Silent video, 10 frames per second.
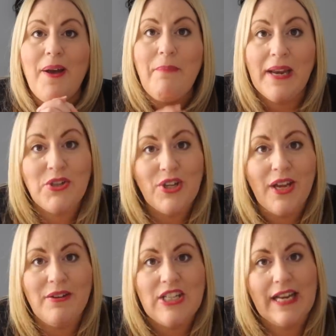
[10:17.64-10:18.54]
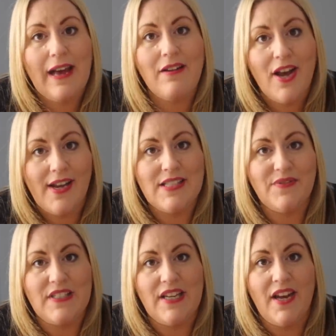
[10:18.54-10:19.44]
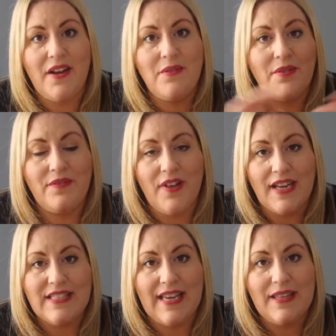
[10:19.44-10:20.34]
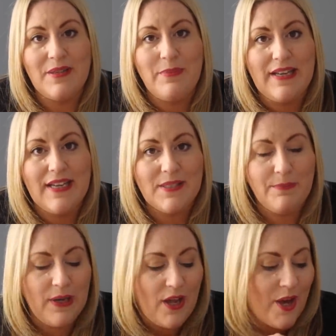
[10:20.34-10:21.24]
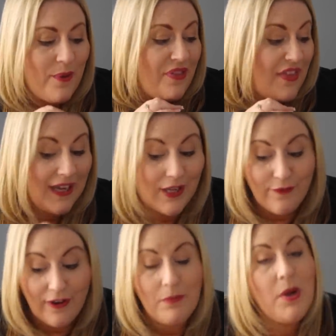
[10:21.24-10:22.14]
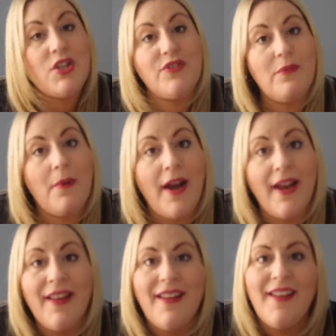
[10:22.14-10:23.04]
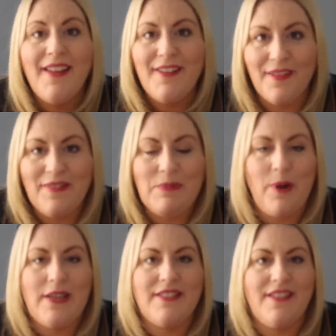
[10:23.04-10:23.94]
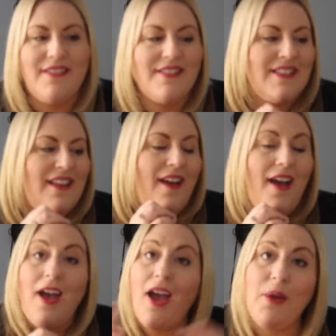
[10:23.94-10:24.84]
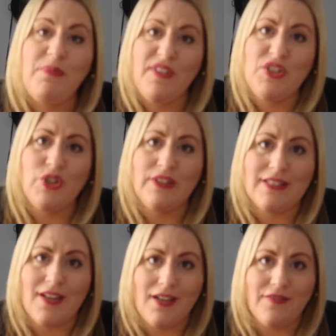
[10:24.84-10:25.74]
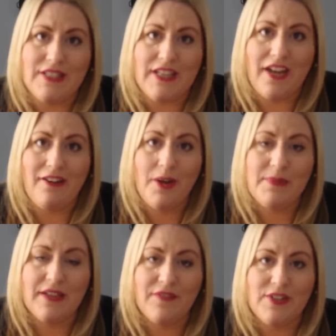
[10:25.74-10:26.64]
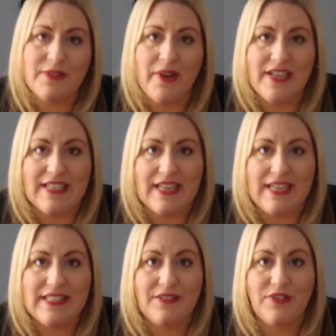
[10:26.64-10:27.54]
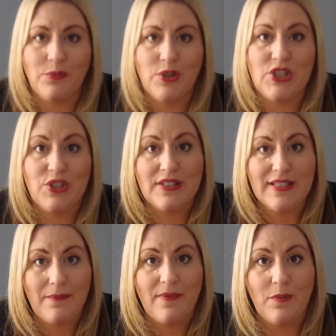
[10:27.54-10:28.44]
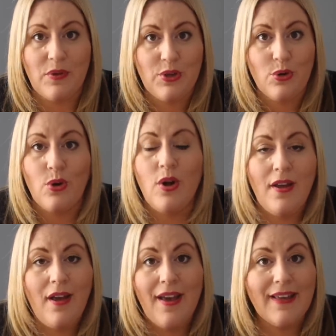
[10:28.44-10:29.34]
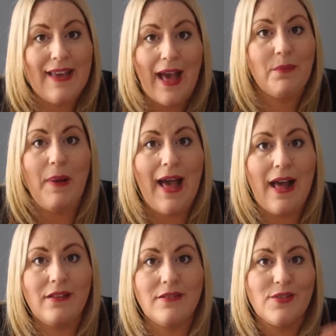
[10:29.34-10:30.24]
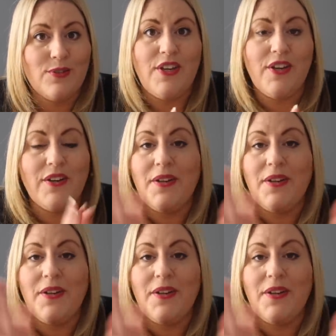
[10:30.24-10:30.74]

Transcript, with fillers: Make sure you go and check out Khila's video. Like I say, that will be linked below. Thank you very much for my lovely presents. I hope you've enjoyed this kind of video. I hope it's given you some ideas if you want to do the same thing with your gal pals or your